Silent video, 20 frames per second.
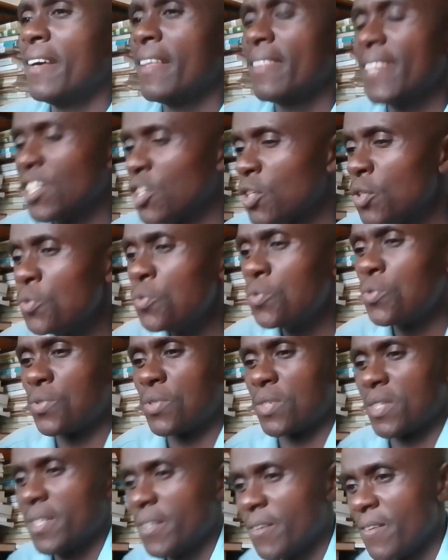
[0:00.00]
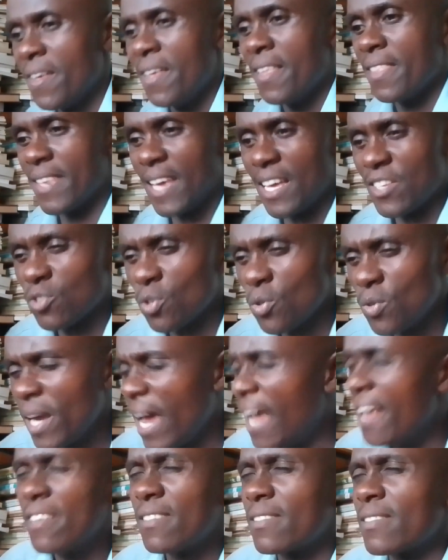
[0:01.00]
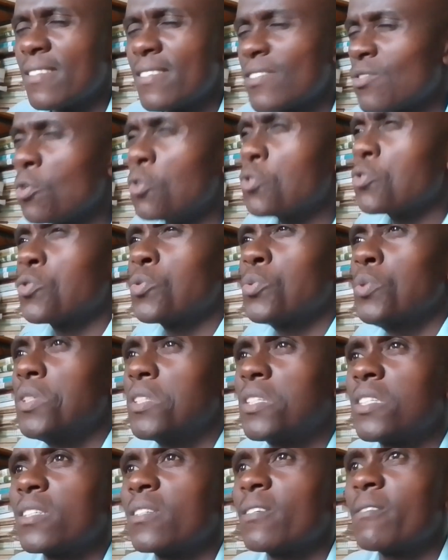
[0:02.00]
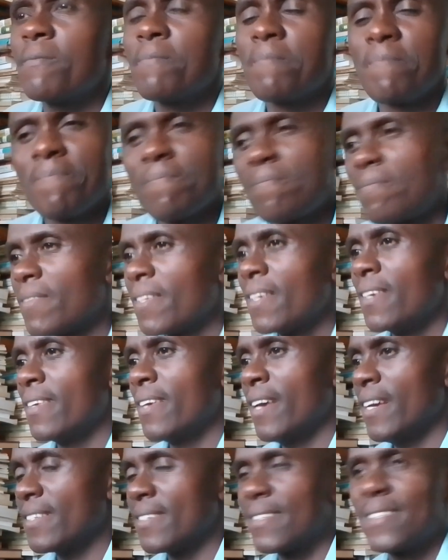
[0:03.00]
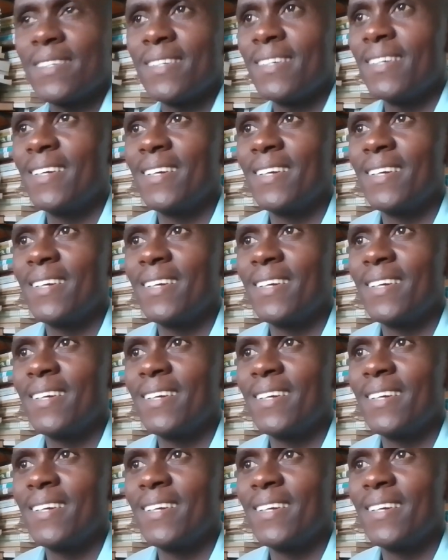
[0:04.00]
The tunes, they are so nice, so sweet. Yes.